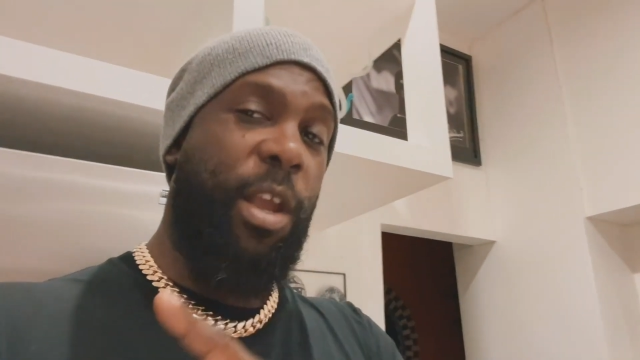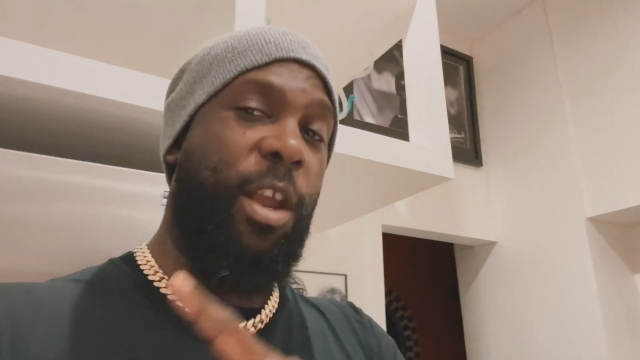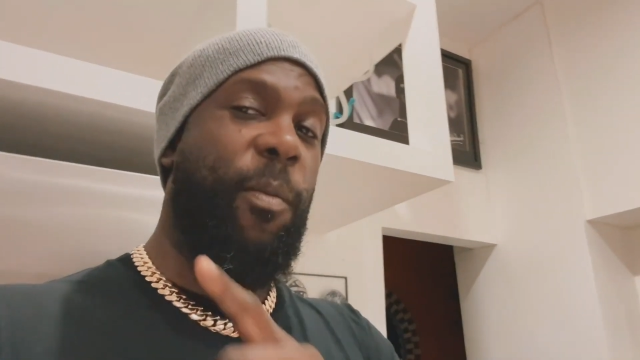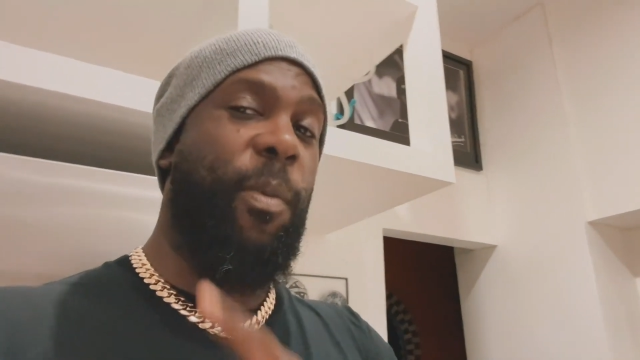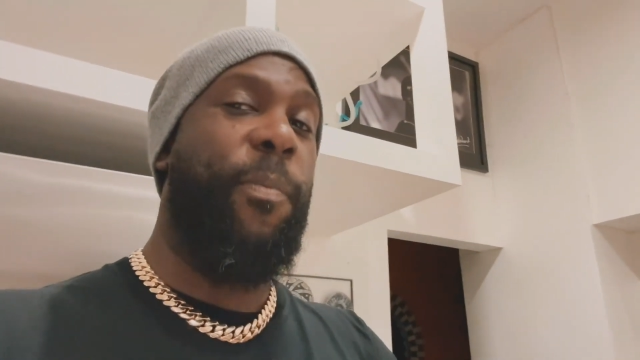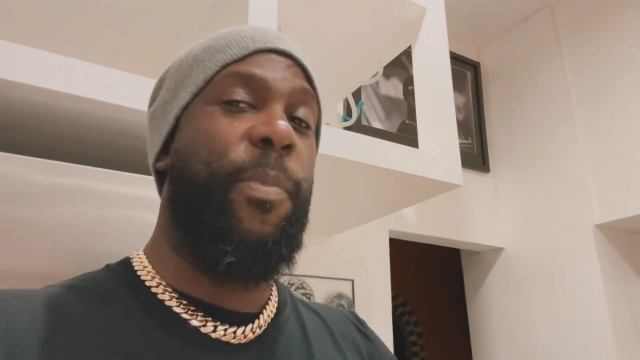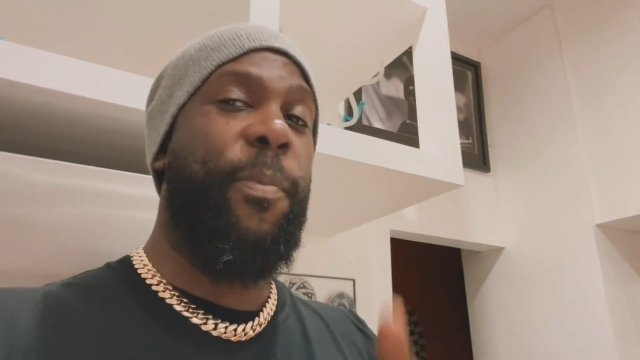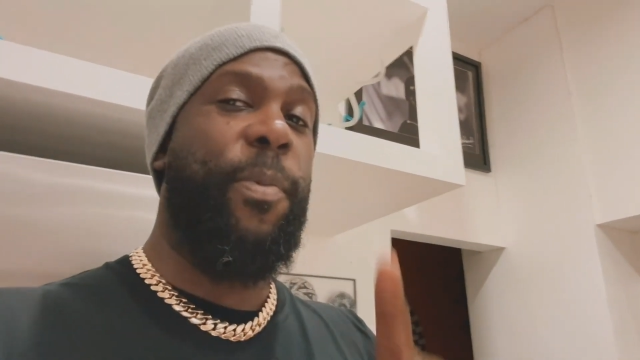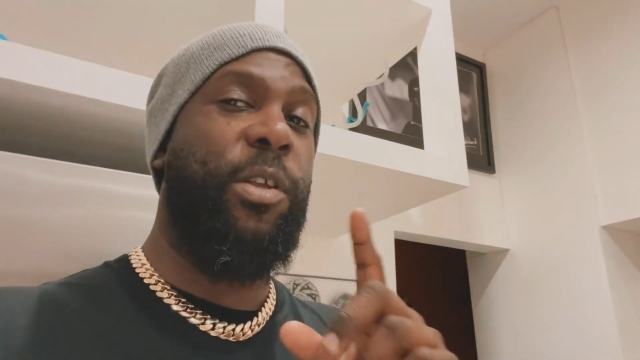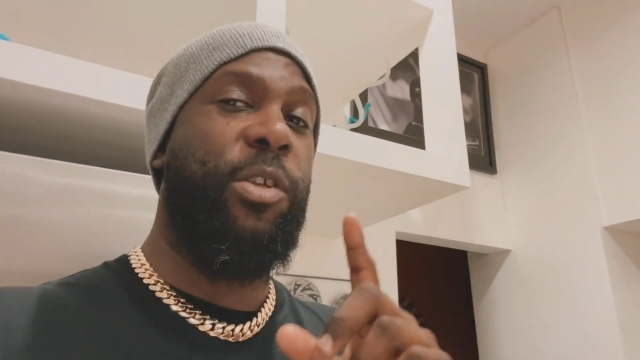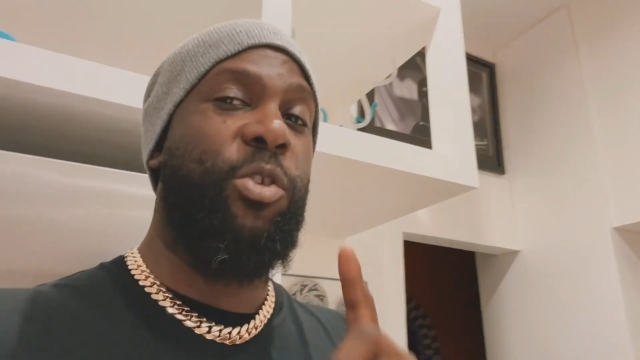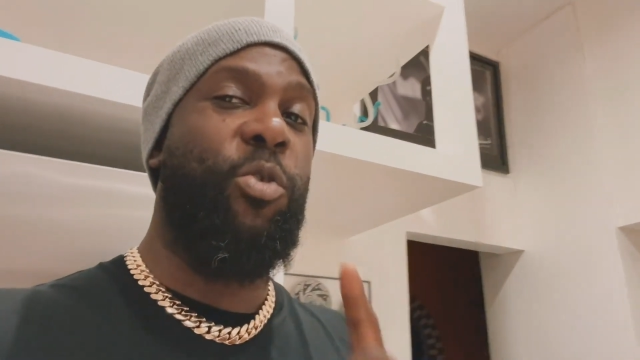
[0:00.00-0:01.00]
Caribbean
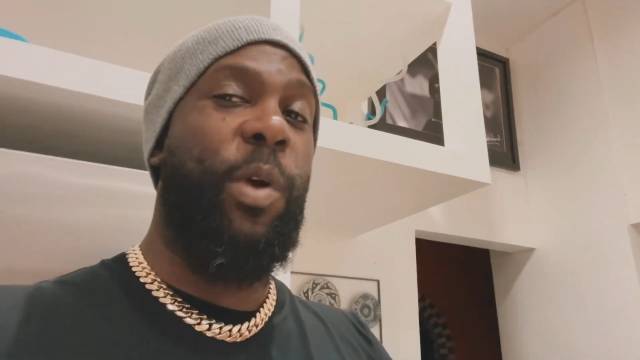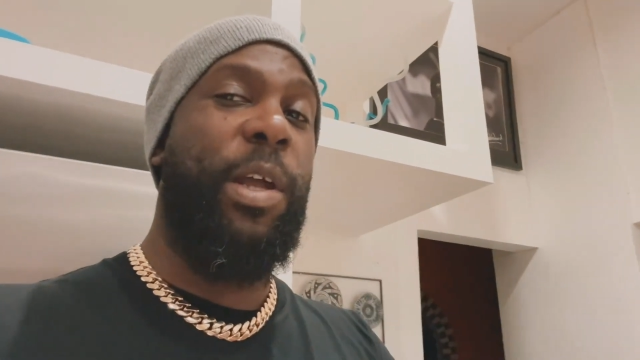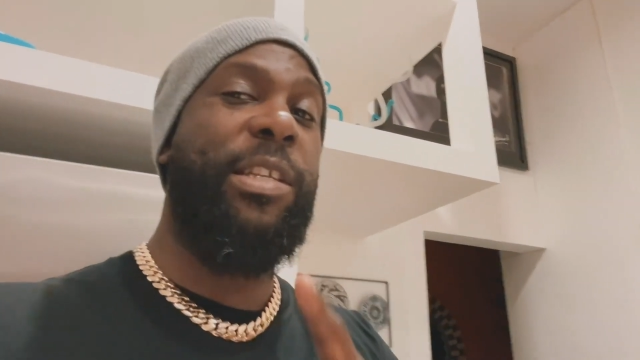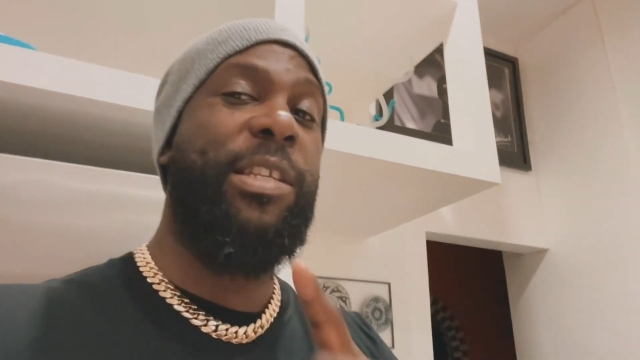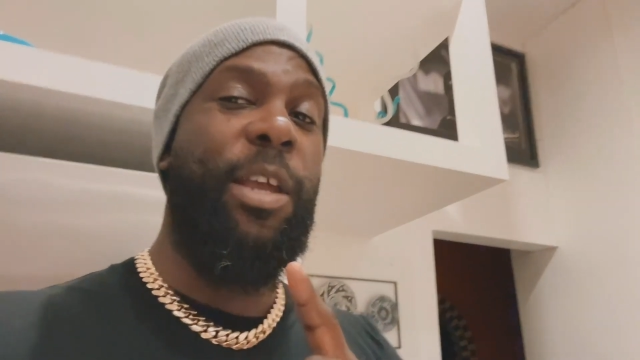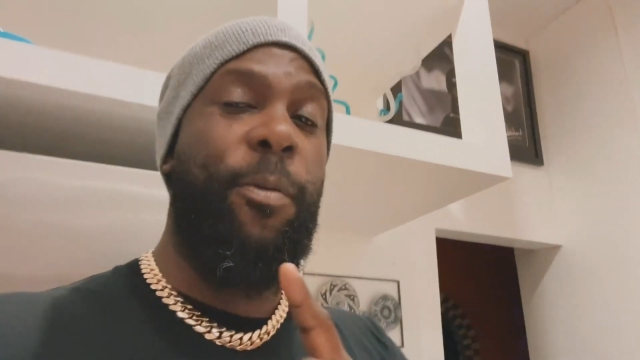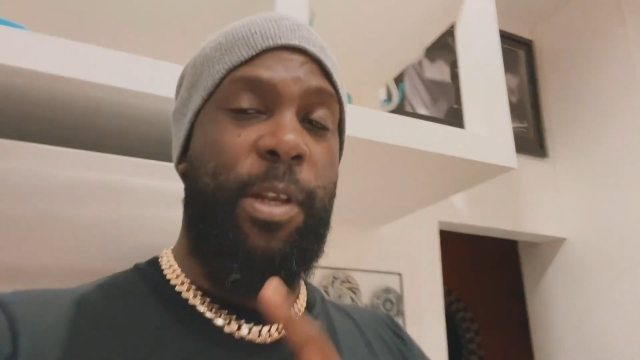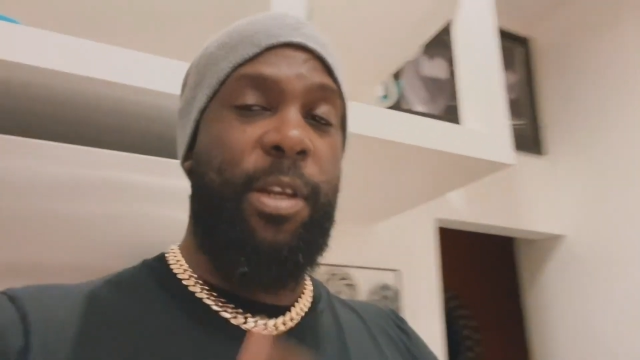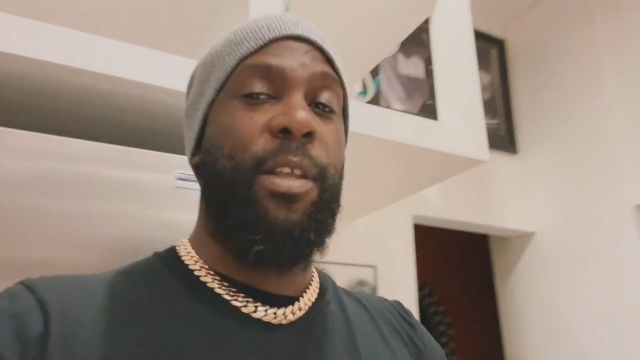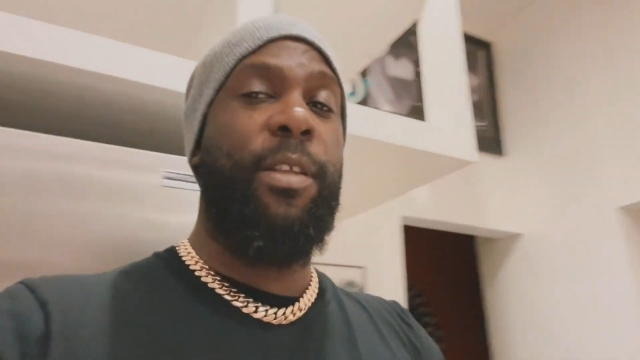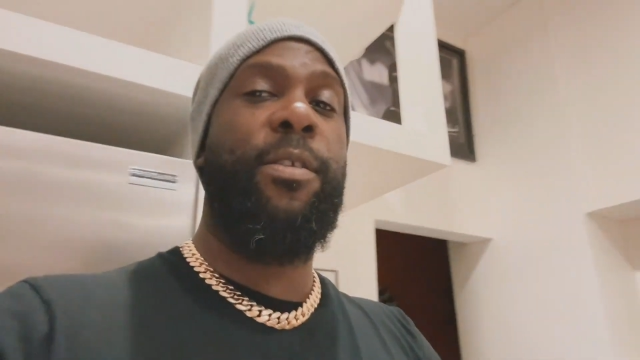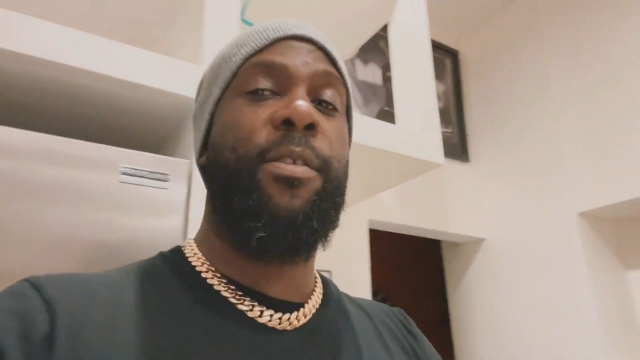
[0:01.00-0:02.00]
people just do and say with
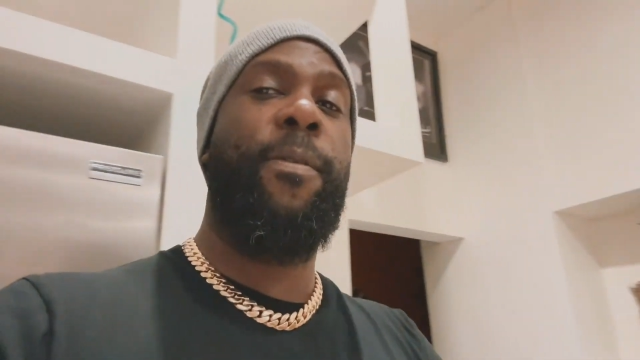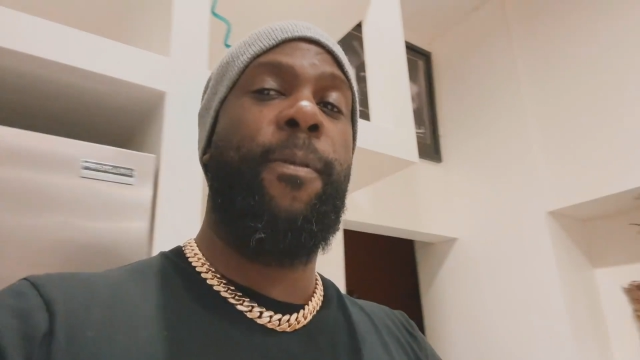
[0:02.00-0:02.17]
things.